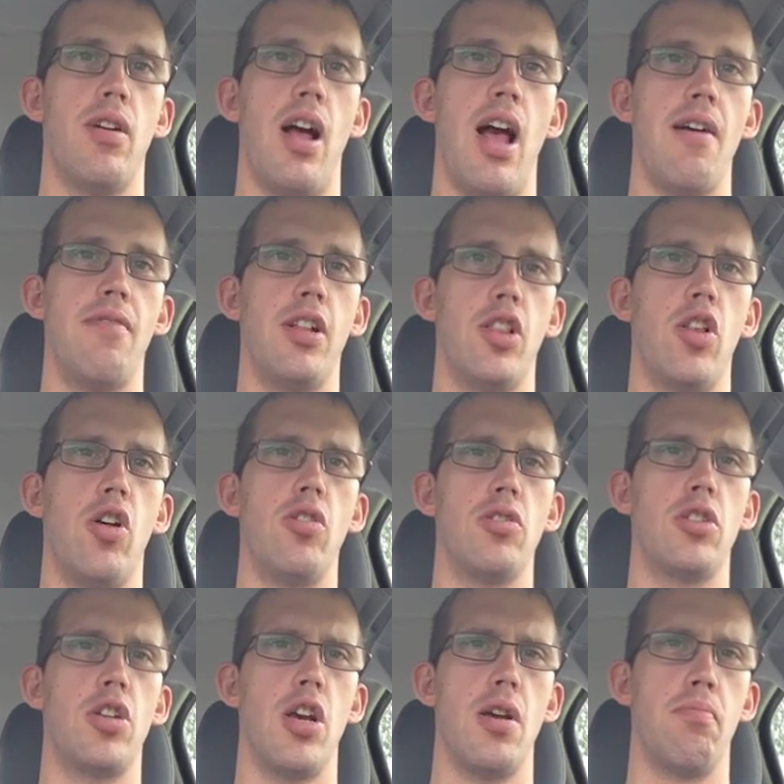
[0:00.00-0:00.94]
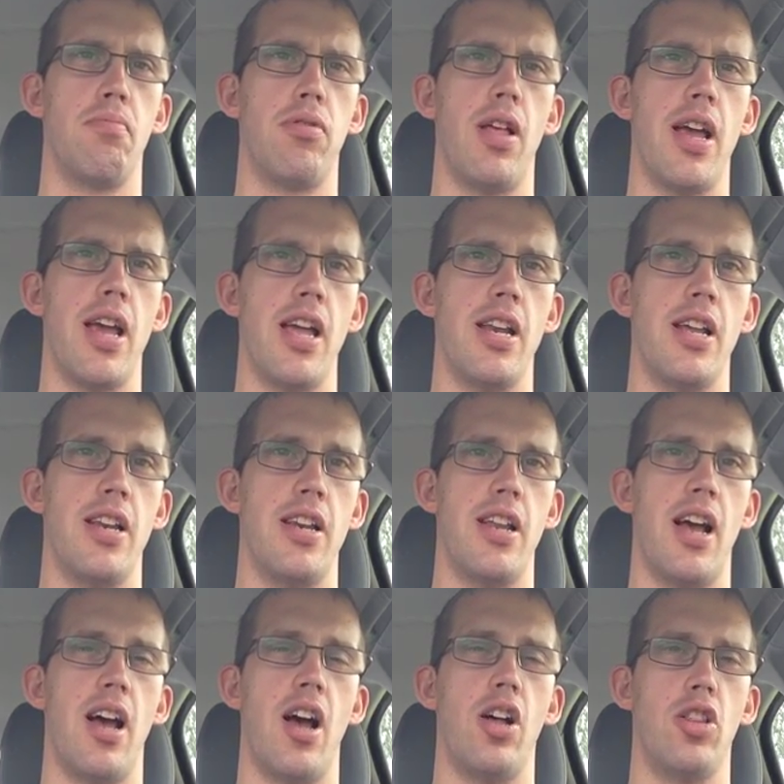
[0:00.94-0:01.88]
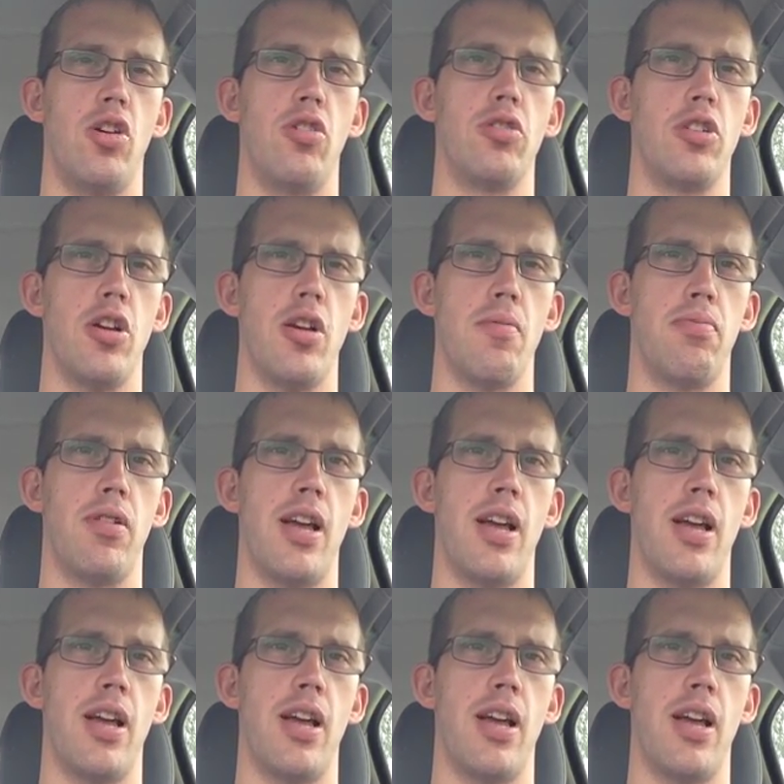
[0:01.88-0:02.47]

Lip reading: have a long-term plan and a long-term